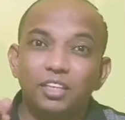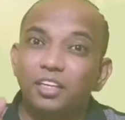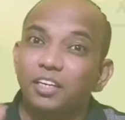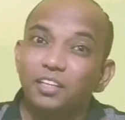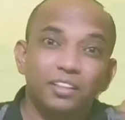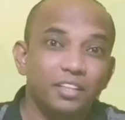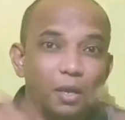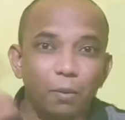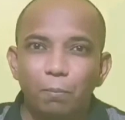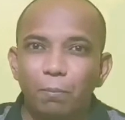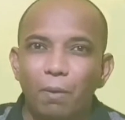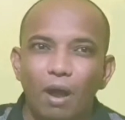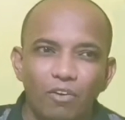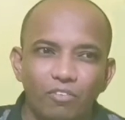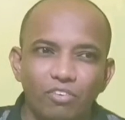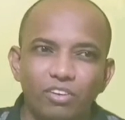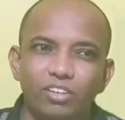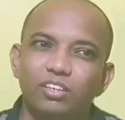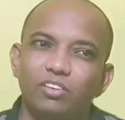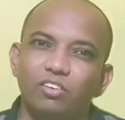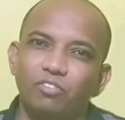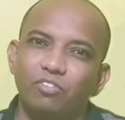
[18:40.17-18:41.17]
considering their
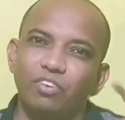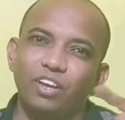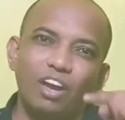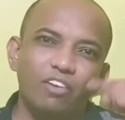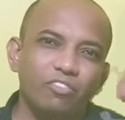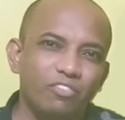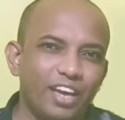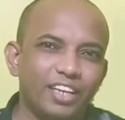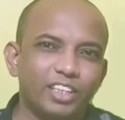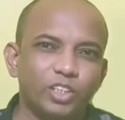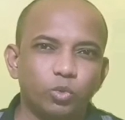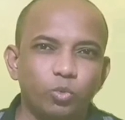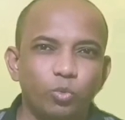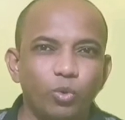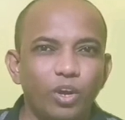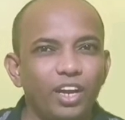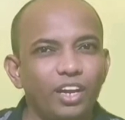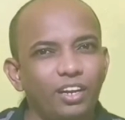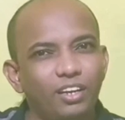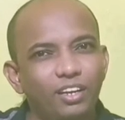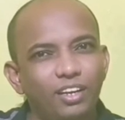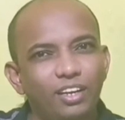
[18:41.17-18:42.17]
power. We have
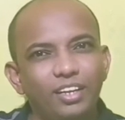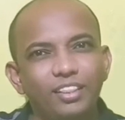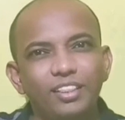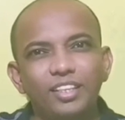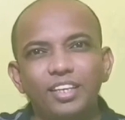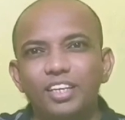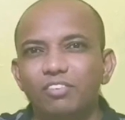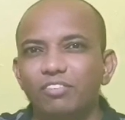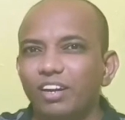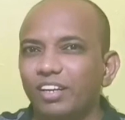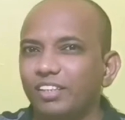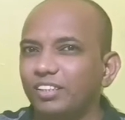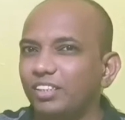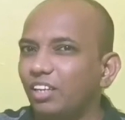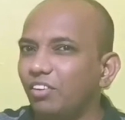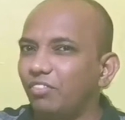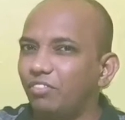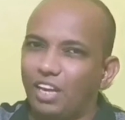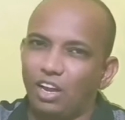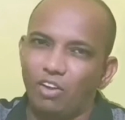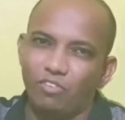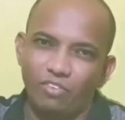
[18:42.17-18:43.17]
x square in the
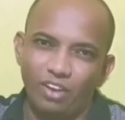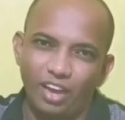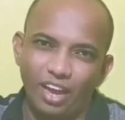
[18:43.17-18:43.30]
divisor,